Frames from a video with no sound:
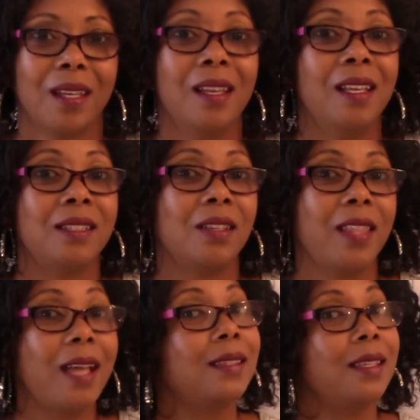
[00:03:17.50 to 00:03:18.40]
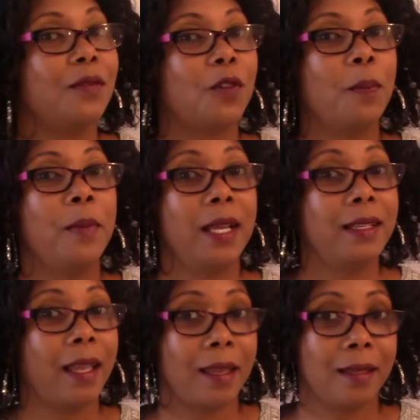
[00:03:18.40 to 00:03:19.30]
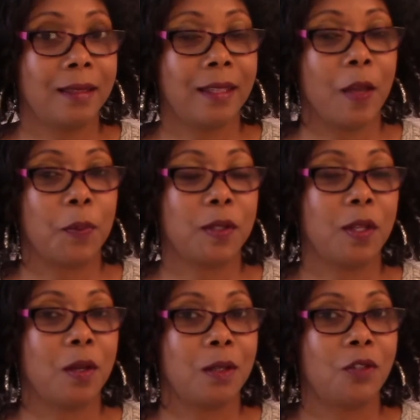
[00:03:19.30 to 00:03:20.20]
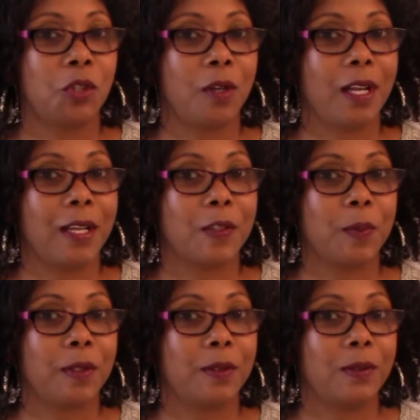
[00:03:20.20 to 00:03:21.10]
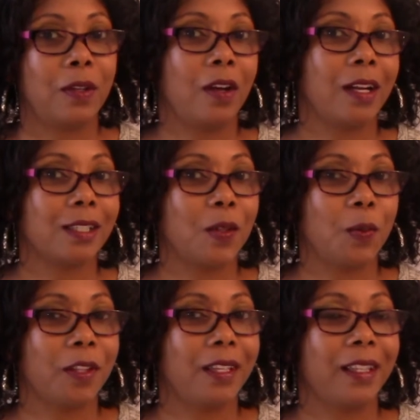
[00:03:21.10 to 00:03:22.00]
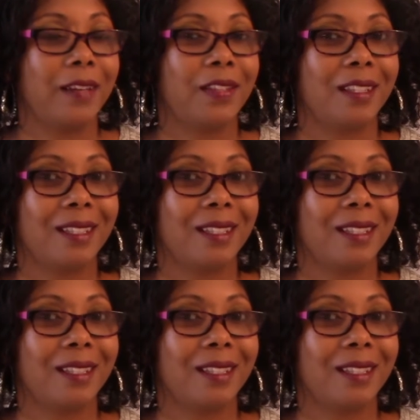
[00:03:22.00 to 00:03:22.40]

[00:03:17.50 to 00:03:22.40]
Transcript: So that's it for Monday's episode of General Hospital on October the 11th.